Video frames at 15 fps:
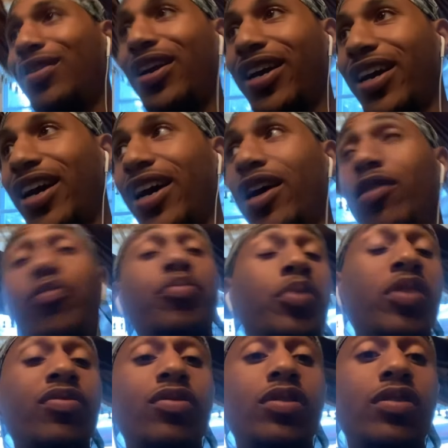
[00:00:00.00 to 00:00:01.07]
like, I, I'm
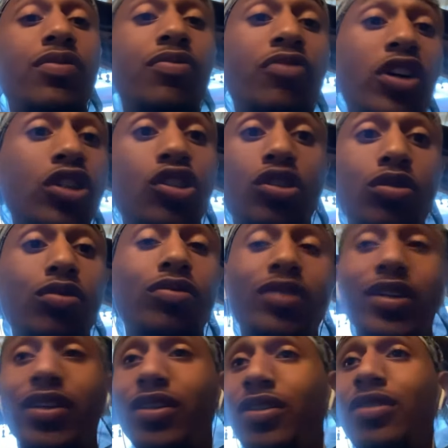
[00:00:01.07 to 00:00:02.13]
perfectly functional
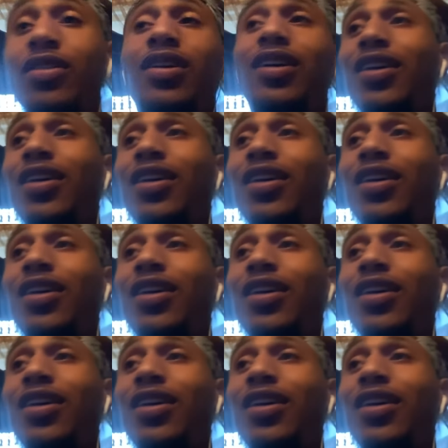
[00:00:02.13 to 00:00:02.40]
and